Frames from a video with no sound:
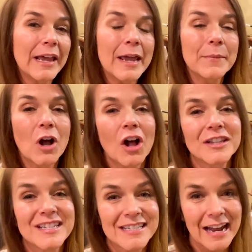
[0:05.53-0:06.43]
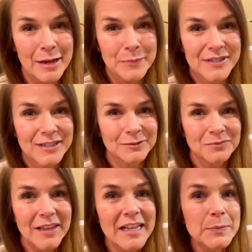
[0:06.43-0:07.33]
game called Snipes.
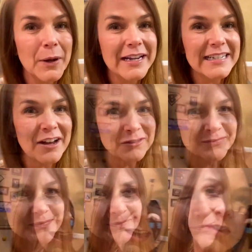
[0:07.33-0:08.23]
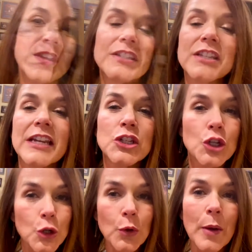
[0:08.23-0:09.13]
Let's break it down. This is a
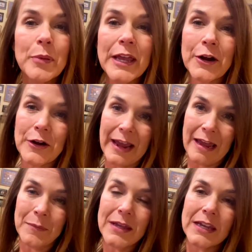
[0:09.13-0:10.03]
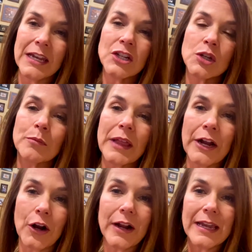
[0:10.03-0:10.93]
two player game. Each
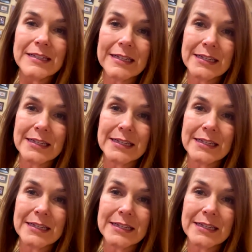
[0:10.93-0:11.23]
player gets a